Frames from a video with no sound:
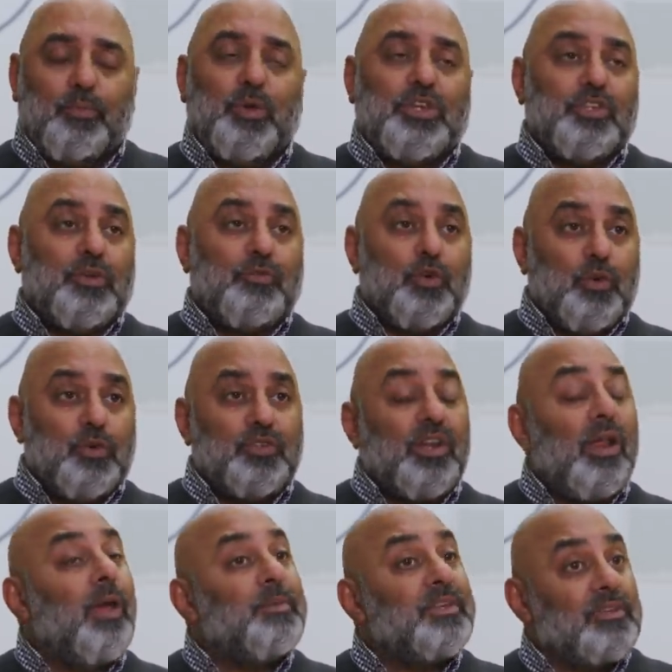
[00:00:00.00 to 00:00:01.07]
which of course
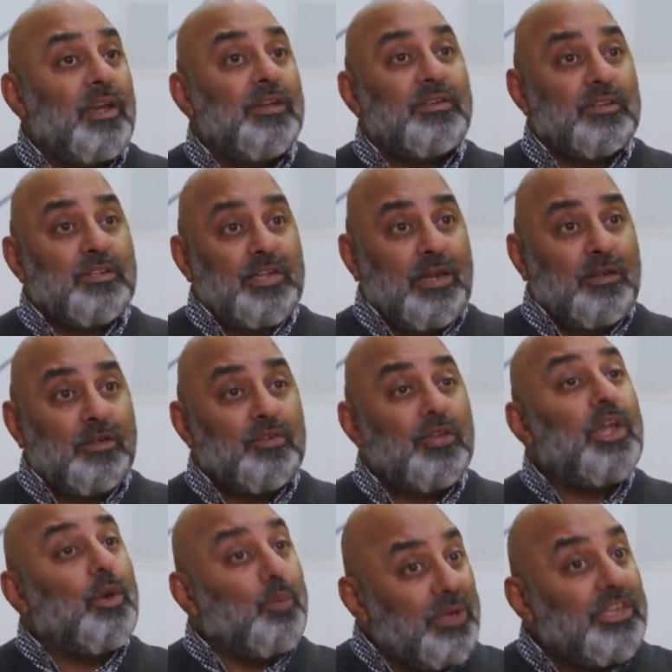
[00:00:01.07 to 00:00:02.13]
climate scientists tell us
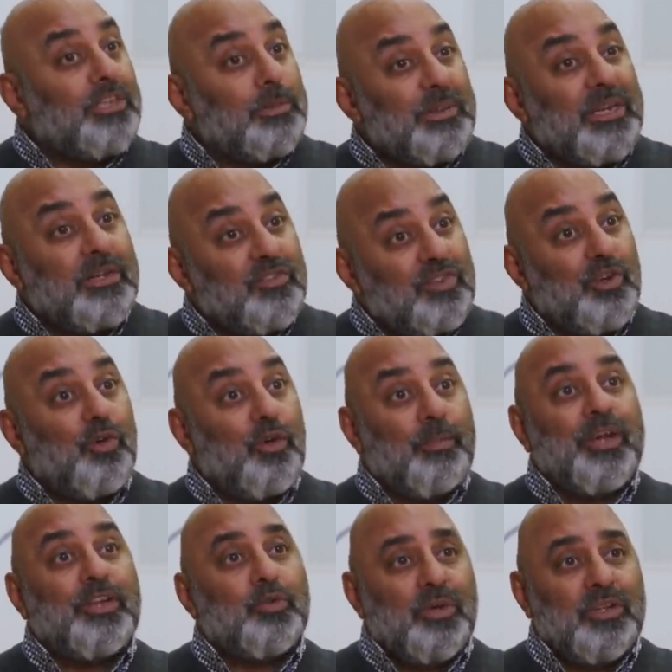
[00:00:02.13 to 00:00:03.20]
we need to be at zero
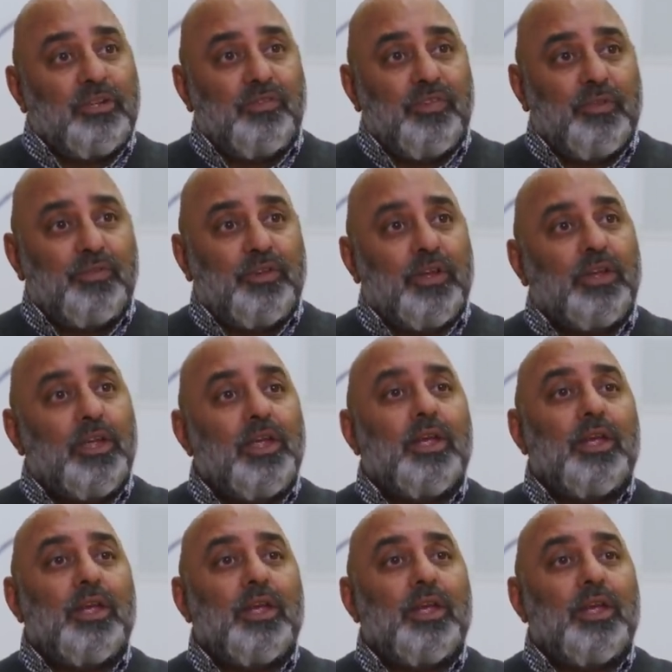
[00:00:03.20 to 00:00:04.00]
by 2050,